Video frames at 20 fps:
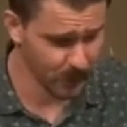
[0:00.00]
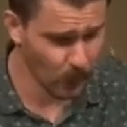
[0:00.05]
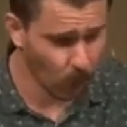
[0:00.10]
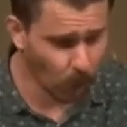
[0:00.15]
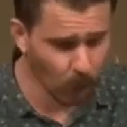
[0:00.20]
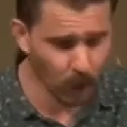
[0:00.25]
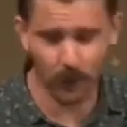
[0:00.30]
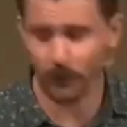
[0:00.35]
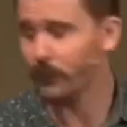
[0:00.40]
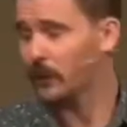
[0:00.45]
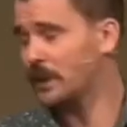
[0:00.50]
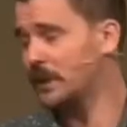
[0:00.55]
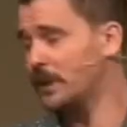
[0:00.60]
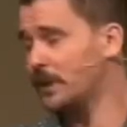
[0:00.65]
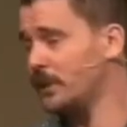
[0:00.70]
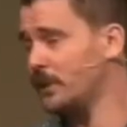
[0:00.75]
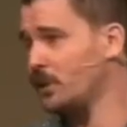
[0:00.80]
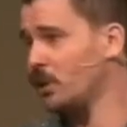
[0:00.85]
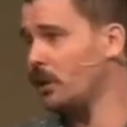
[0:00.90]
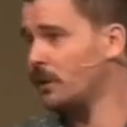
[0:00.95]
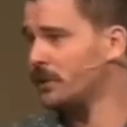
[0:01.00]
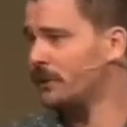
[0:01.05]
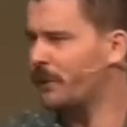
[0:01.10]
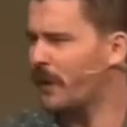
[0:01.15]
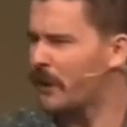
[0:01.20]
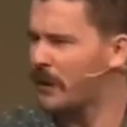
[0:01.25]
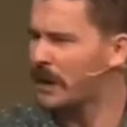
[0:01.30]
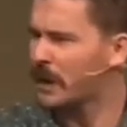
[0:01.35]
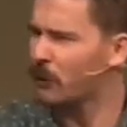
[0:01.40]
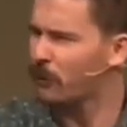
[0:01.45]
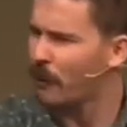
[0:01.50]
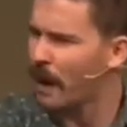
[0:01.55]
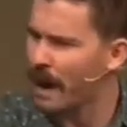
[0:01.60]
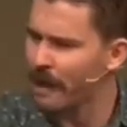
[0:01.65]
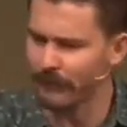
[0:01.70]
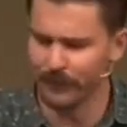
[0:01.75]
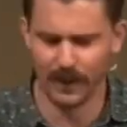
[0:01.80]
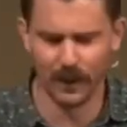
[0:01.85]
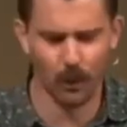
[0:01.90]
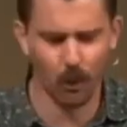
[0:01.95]
All of which is John's very
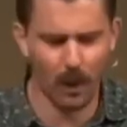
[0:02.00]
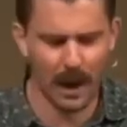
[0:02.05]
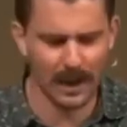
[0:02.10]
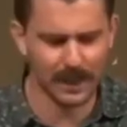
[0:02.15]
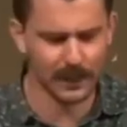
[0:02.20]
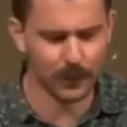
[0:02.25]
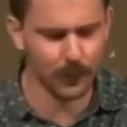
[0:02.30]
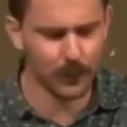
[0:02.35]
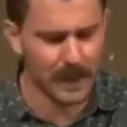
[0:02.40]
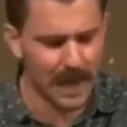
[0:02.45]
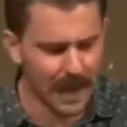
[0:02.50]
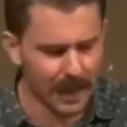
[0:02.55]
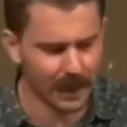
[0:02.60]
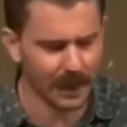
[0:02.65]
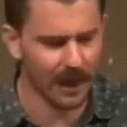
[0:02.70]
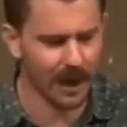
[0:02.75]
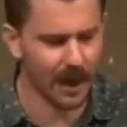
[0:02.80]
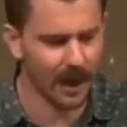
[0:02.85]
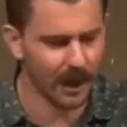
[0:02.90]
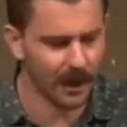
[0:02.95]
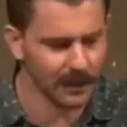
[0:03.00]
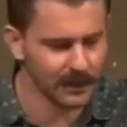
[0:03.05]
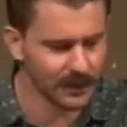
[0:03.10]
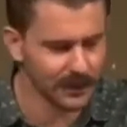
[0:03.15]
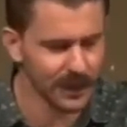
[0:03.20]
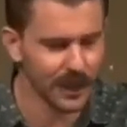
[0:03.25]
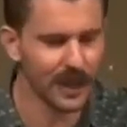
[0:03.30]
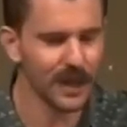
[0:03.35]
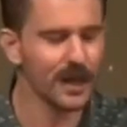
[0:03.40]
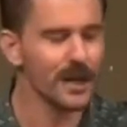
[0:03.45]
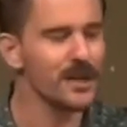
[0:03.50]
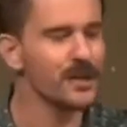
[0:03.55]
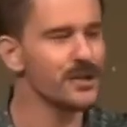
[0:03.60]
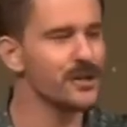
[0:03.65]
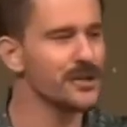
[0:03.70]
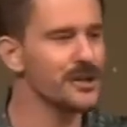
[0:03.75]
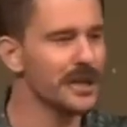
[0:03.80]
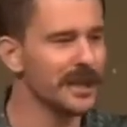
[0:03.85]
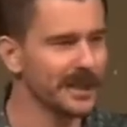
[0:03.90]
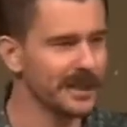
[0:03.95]
graphic way to tell us
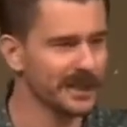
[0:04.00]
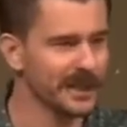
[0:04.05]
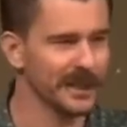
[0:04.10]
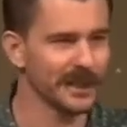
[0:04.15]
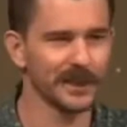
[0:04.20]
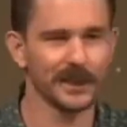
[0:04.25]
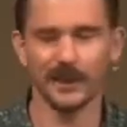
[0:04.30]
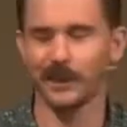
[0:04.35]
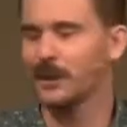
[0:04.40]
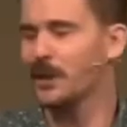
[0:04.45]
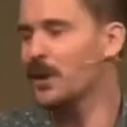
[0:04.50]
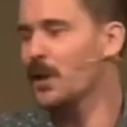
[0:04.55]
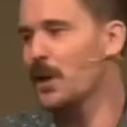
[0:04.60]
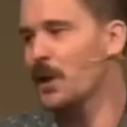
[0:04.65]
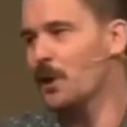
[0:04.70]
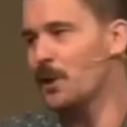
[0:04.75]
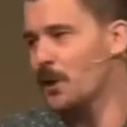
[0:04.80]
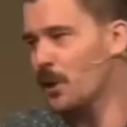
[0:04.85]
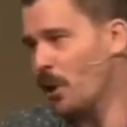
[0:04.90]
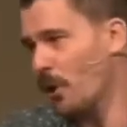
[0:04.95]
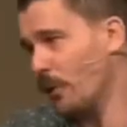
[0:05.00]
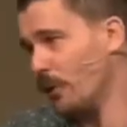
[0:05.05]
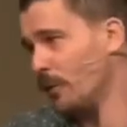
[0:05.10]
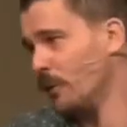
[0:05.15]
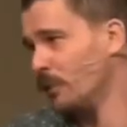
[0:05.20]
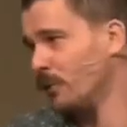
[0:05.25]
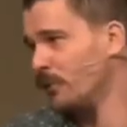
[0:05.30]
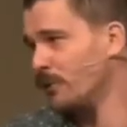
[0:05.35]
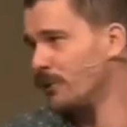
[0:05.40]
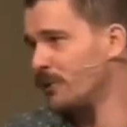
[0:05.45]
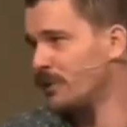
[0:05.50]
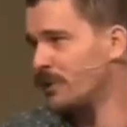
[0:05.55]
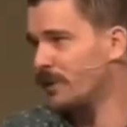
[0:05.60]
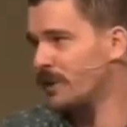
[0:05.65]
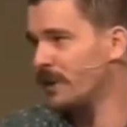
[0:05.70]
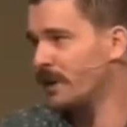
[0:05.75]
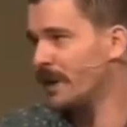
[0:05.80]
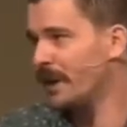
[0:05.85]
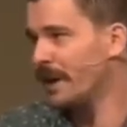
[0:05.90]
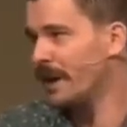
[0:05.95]
Jesus
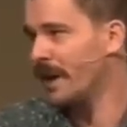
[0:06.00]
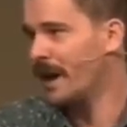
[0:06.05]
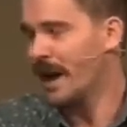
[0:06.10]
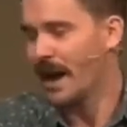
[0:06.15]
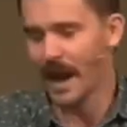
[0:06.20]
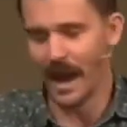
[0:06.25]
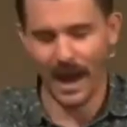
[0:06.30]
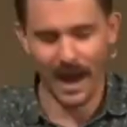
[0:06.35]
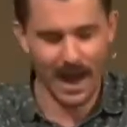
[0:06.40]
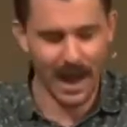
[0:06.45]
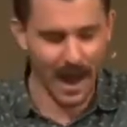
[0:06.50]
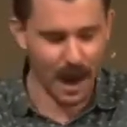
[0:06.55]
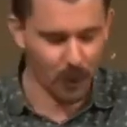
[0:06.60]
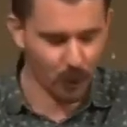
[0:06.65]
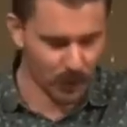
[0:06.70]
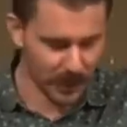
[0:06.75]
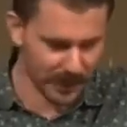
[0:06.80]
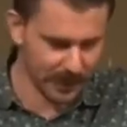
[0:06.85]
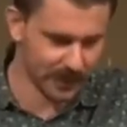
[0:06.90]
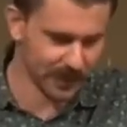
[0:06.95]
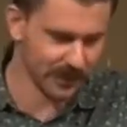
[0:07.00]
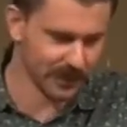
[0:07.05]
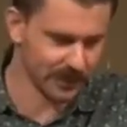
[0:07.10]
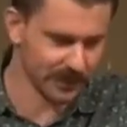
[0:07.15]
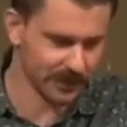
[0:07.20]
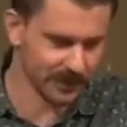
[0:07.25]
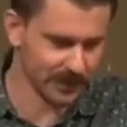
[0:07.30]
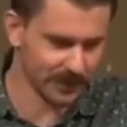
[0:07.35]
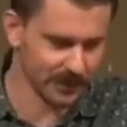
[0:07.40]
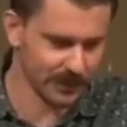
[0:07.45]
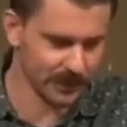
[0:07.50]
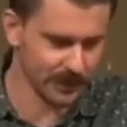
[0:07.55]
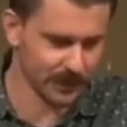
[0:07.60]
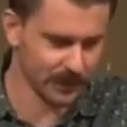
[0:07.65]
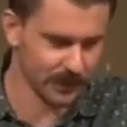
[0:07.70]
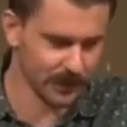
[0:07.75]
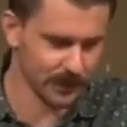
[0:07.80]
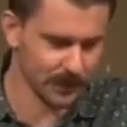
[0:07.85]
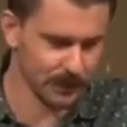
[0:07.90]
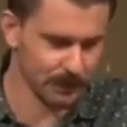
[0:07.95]
knows our weakness.
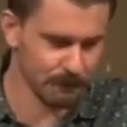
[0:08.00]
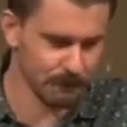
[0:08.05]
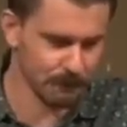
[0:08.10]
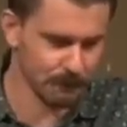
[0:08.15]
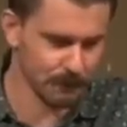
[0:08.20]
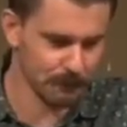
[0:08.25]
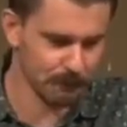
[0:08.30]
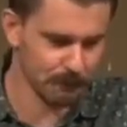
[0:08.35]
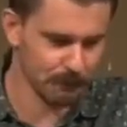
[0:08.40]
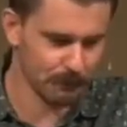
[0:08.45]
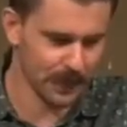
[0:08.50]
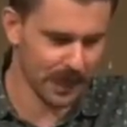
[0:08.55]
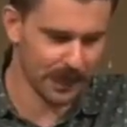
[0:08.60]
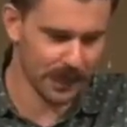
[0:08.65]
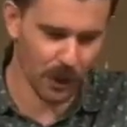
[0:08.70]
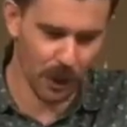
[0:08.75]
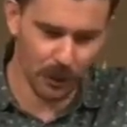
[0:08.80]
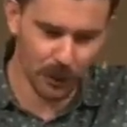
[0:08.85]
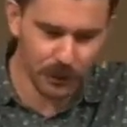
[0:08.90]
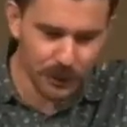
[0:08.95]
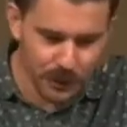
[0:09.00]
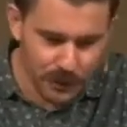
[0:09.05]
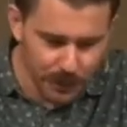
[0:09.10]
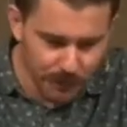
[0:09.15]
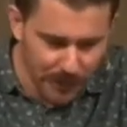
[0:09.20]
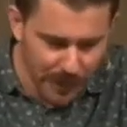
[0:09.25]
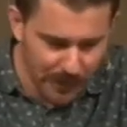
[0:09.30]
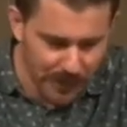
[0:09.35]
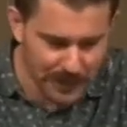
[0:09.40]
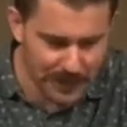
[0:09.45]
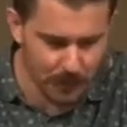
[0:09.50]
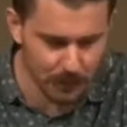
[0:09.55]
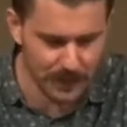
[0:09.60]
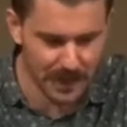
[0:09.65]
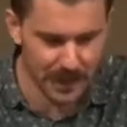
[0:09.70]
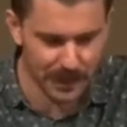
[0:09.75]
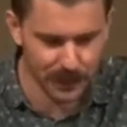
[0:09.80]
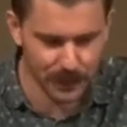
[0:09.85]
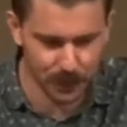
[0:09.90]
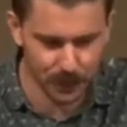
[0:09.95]
He knows the very
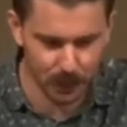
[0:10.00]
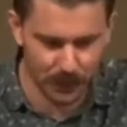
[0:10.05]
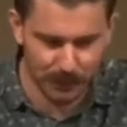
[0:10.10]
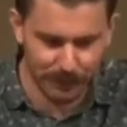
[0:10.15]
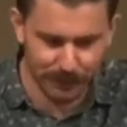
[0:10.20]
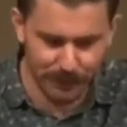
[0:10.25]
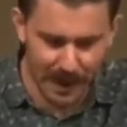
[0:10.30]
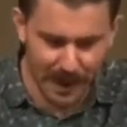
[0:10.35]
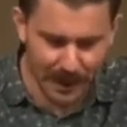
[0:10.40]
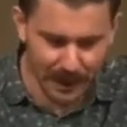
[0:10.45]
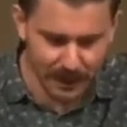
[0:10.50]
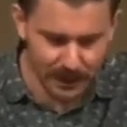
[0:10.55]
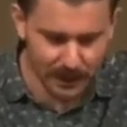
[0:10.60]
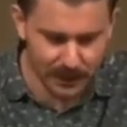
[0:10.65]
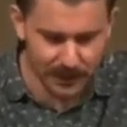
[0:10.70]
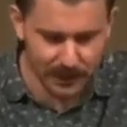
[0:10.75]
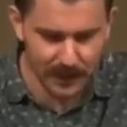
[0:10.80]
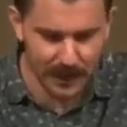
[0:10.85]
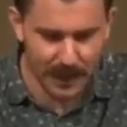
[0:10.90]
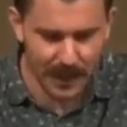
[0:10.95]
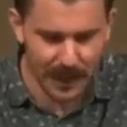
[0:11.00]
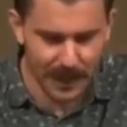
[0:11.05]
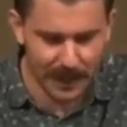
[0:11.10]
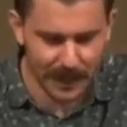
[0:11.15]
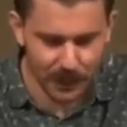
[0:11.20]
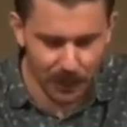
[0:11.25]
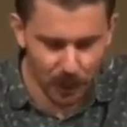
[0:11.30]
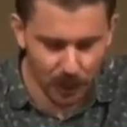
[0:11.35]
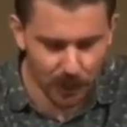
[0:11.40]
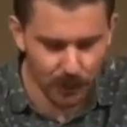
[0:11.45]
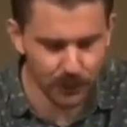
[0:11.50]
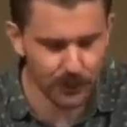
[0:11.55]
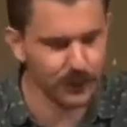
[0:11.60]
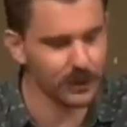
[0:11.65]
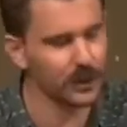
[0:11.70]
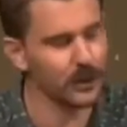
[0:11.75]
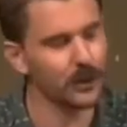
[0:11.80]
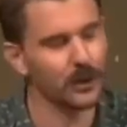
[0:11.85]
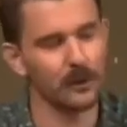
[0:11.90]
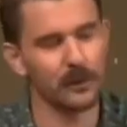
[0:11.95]
temptations we face. He
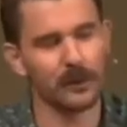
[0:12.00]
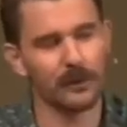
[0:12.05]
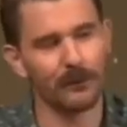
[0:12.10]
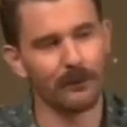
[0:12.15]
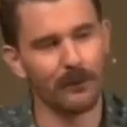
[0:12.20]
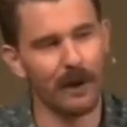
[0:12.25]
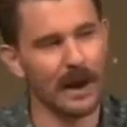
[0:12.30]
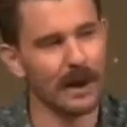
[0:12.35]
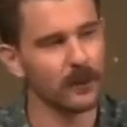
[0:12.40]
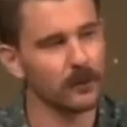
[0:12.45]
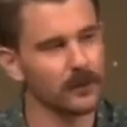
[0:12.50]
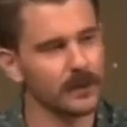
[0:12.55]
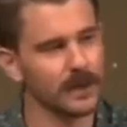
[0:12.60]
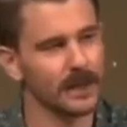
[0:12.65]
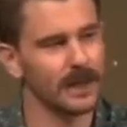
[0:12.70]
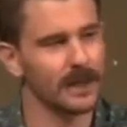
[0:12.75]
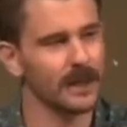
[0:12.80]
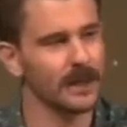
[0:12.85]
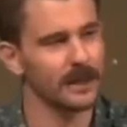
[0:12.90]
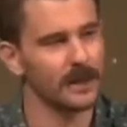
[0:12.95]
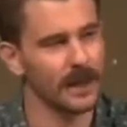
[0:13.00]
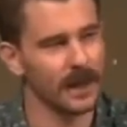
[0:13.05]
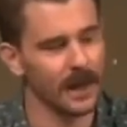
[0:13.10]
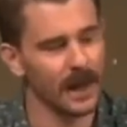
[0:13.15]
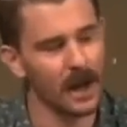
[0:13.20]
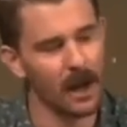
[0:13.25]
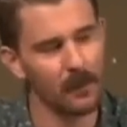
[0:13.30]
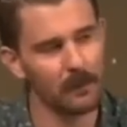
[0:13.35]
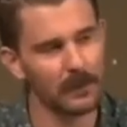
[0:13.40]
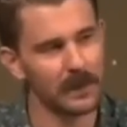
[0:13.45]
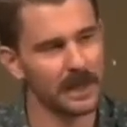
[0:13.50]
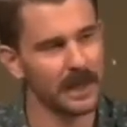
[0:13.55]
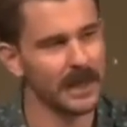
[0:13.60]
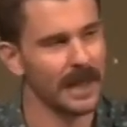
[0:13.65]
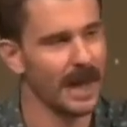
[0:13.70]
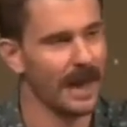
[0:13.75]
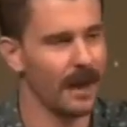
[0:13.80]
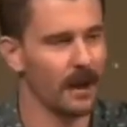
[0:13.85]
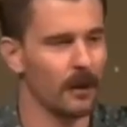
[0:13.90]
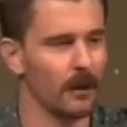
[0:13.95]
knows the human frailty that
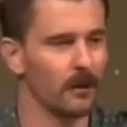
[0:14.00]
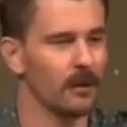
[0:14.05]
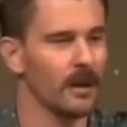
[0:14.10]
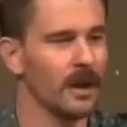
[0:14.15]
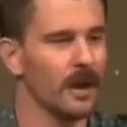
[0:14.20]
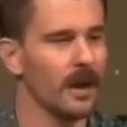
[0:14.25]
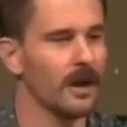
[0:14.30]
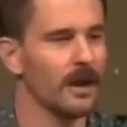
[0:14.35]
accompany our